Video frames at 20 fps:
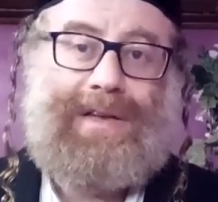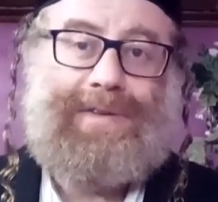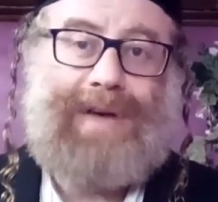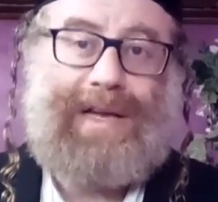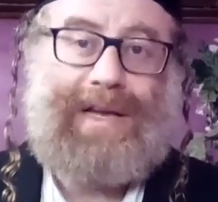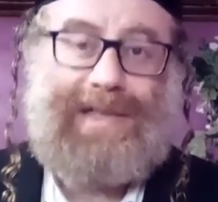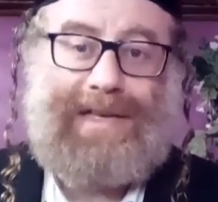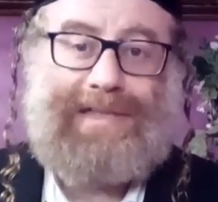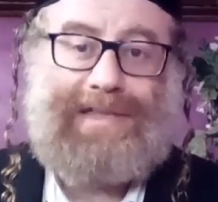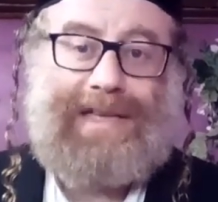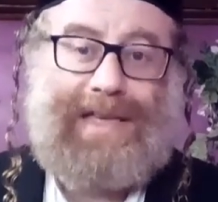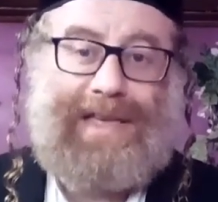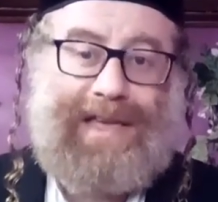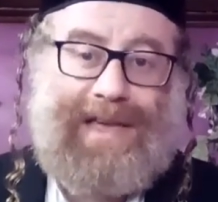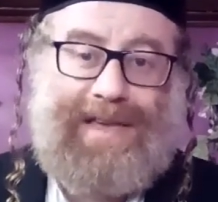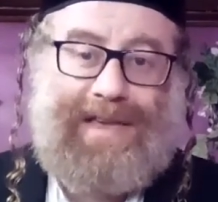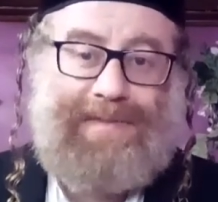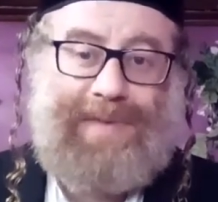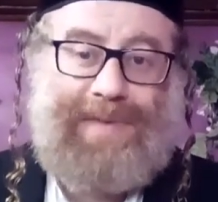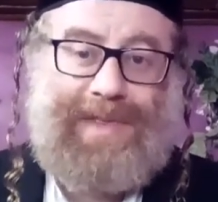Right? I said,
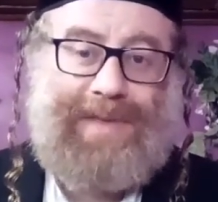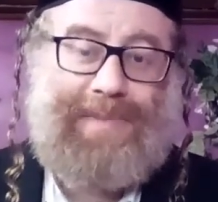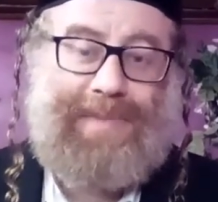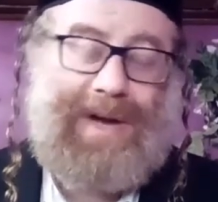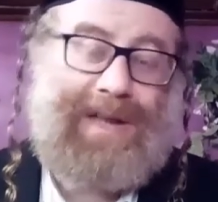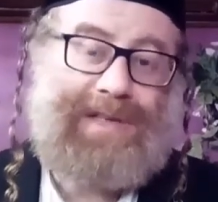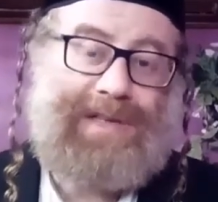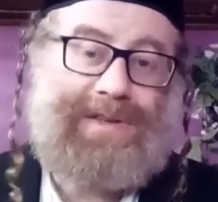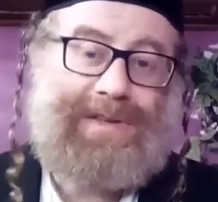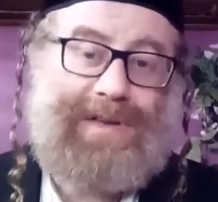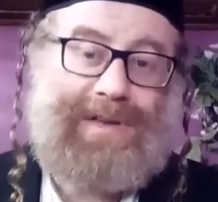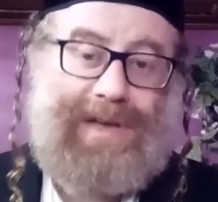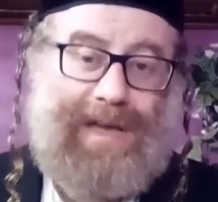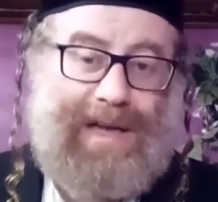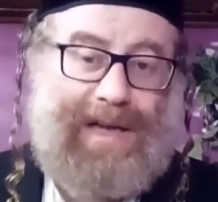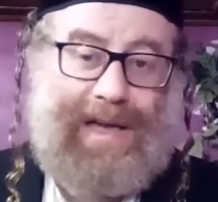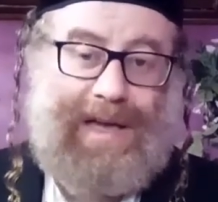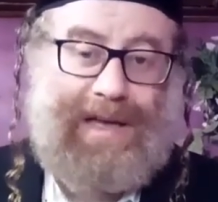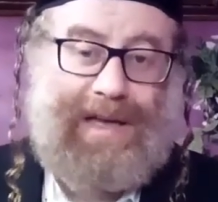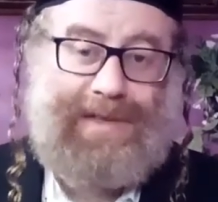give me the money. So
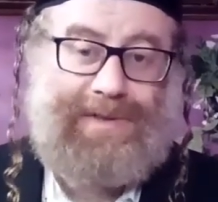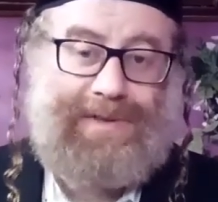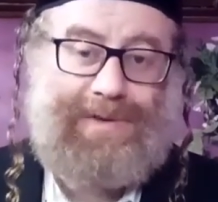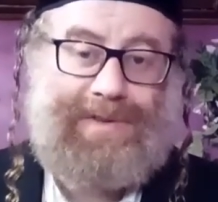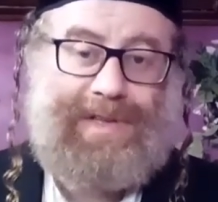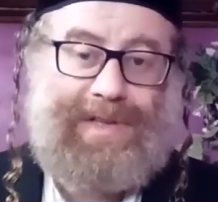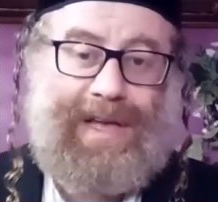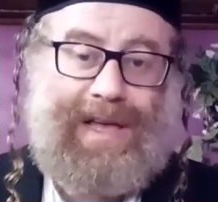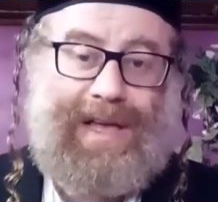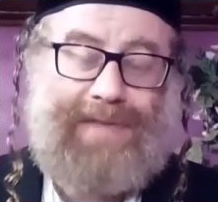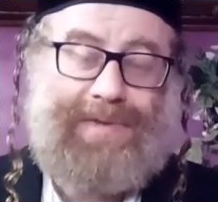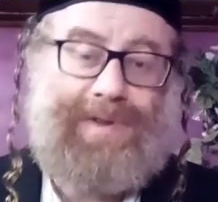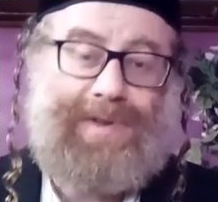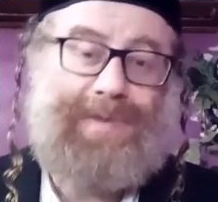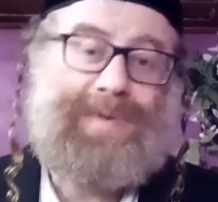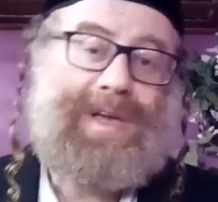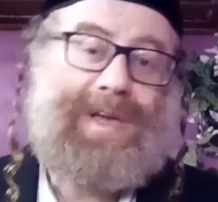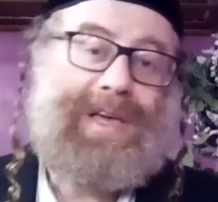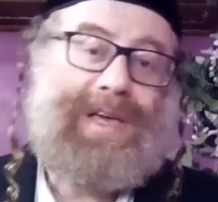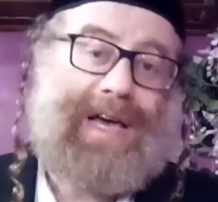I, I took the
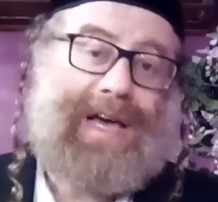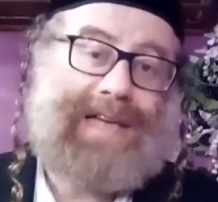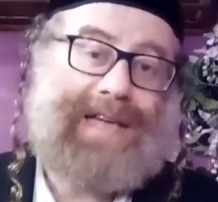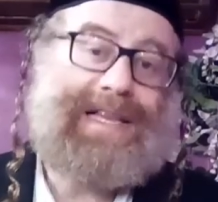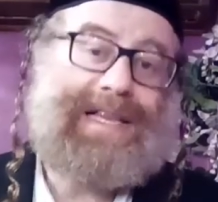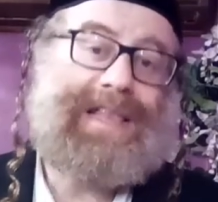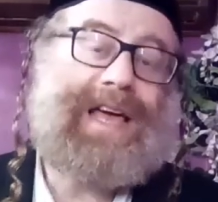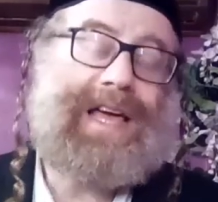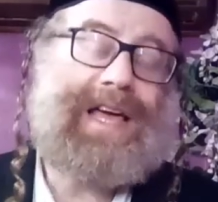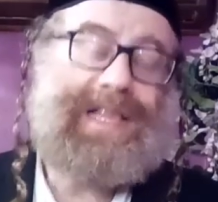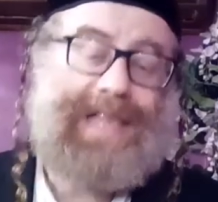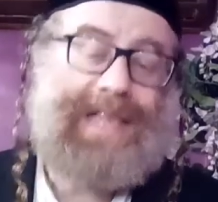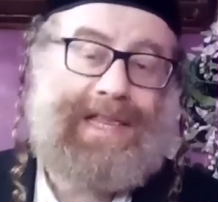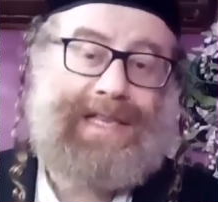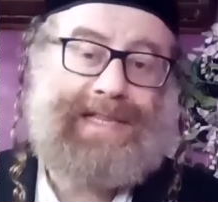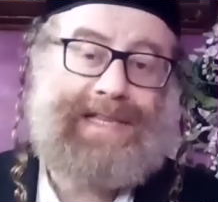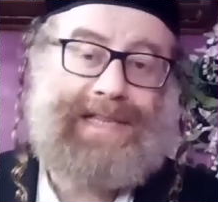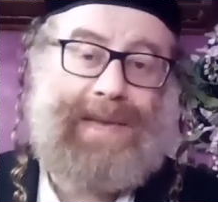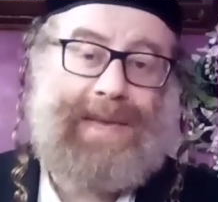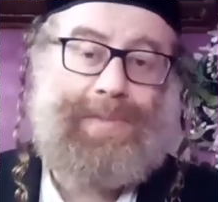envelope. I said,
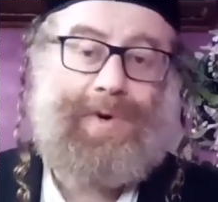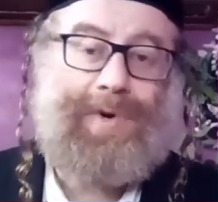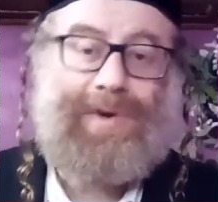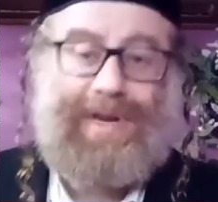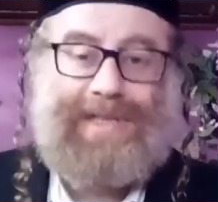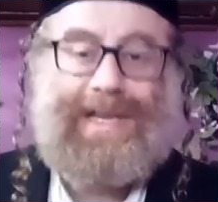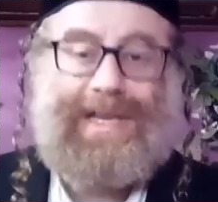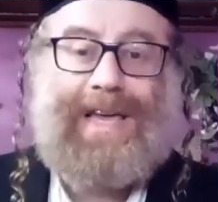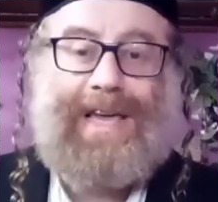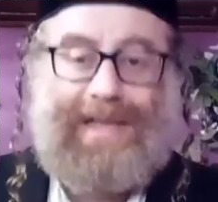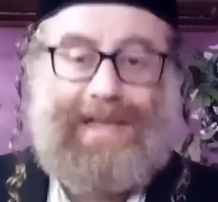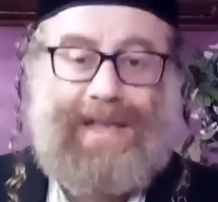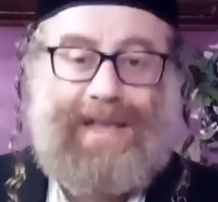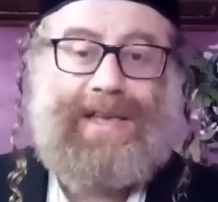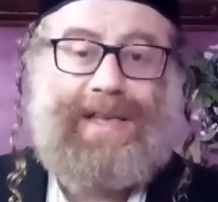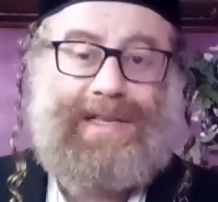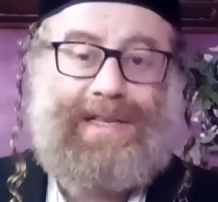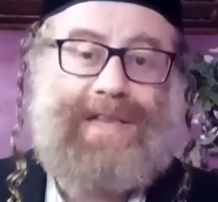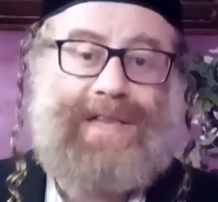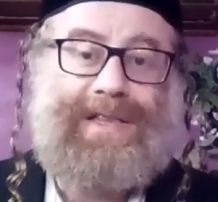and the same owners? Yeah,
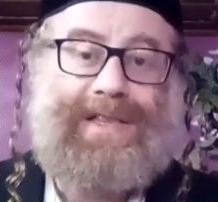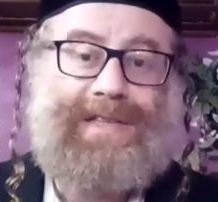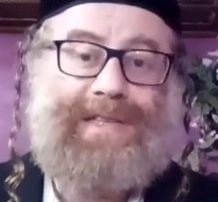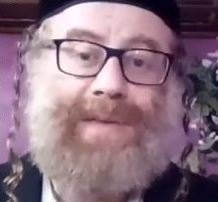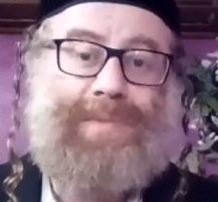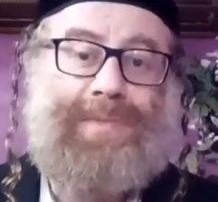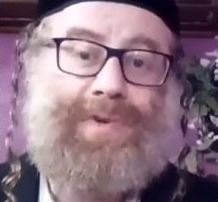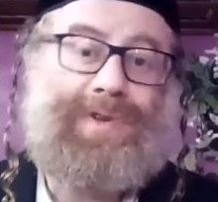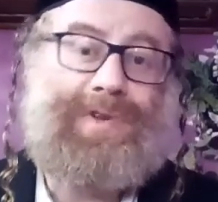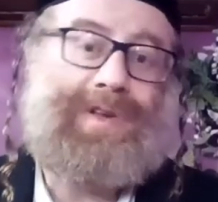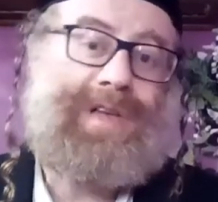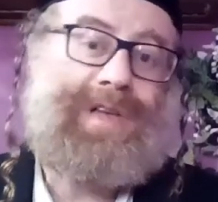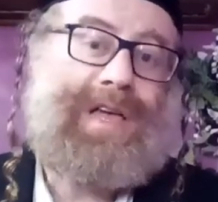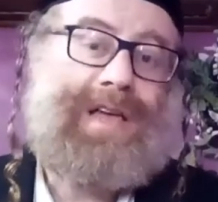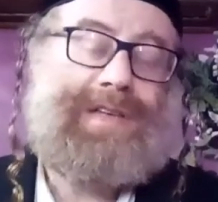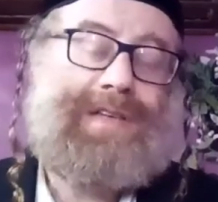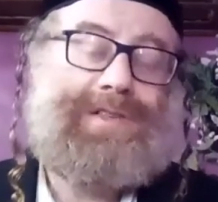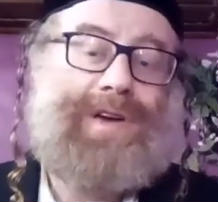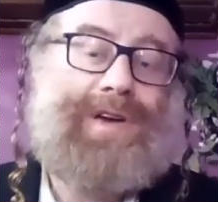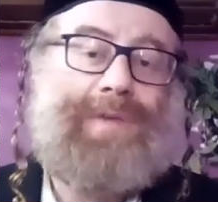he said the same owner.
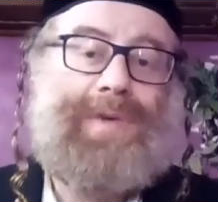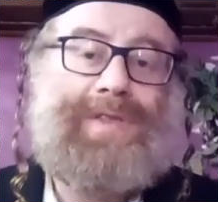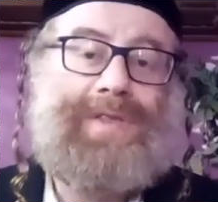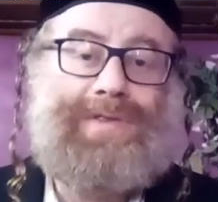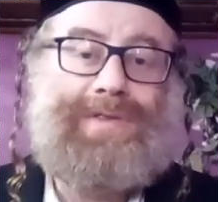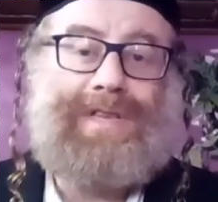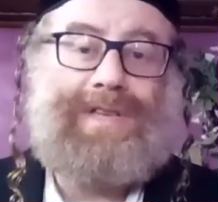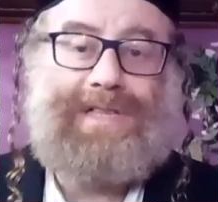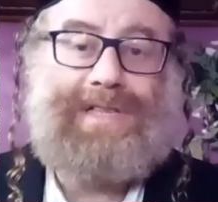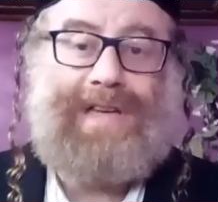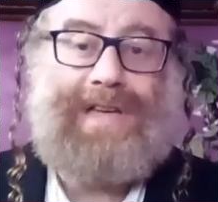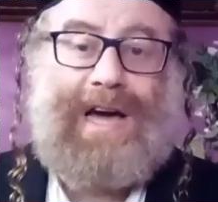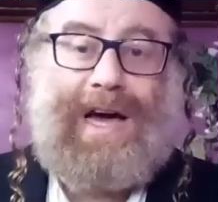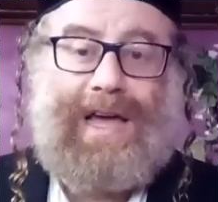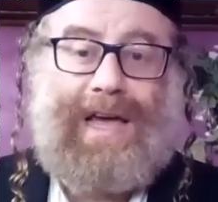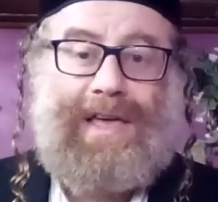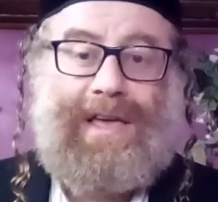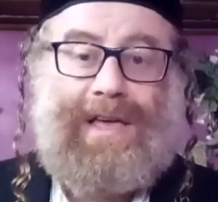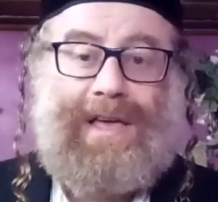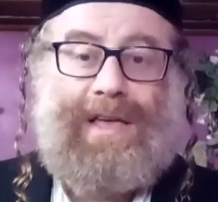So I went to this
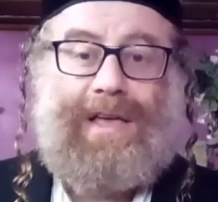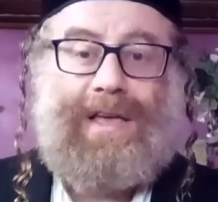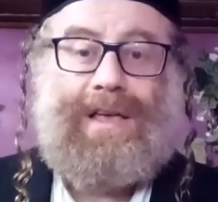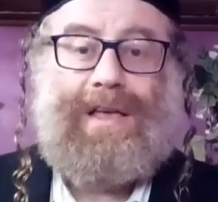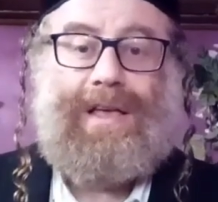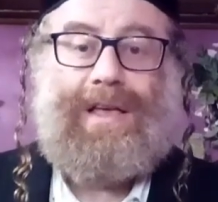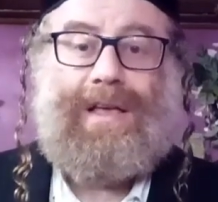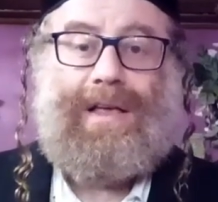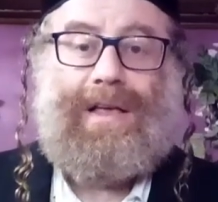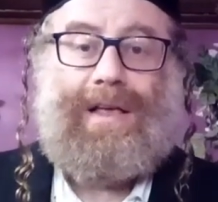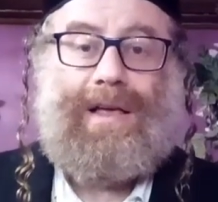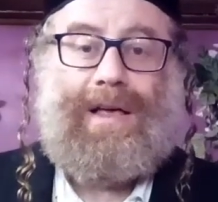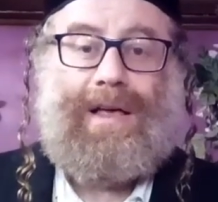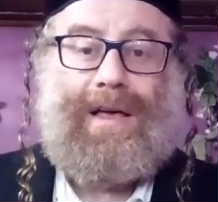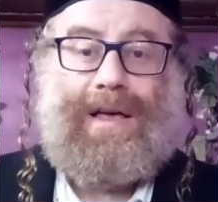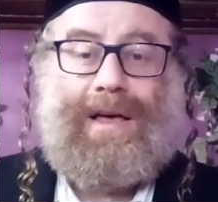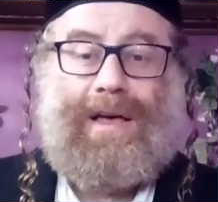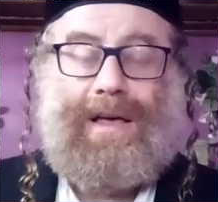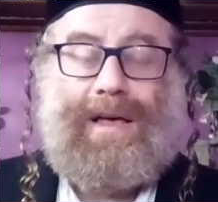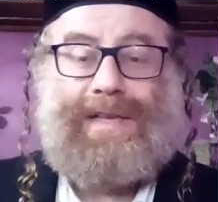guy,
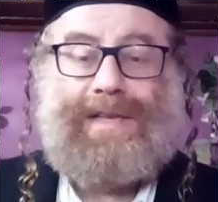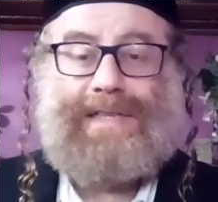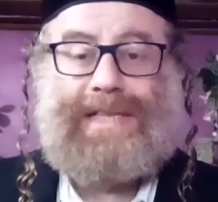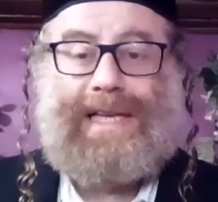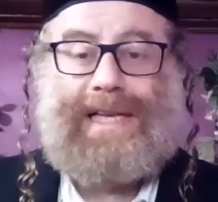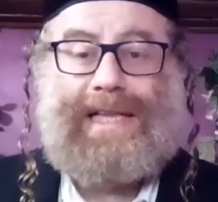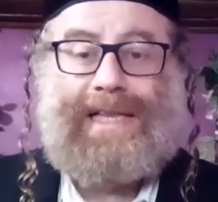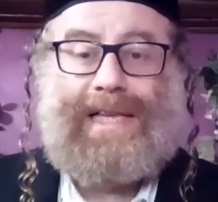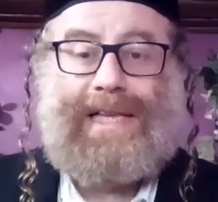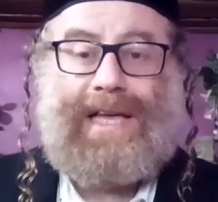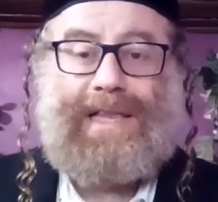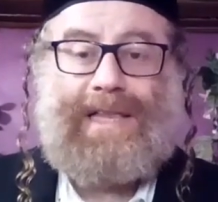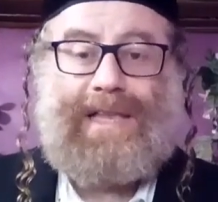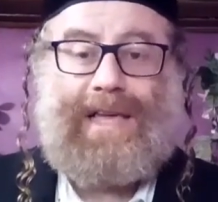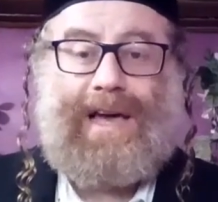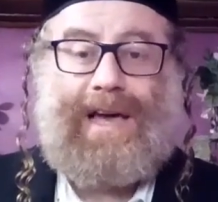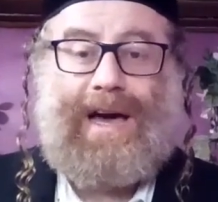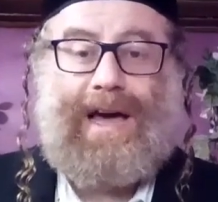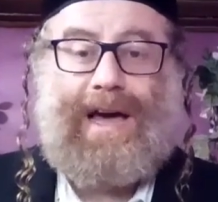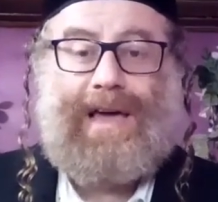uh, this Indian
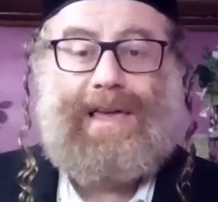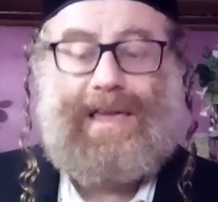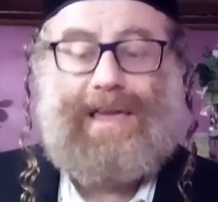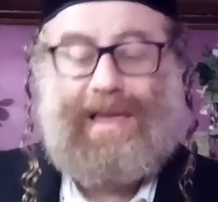guy,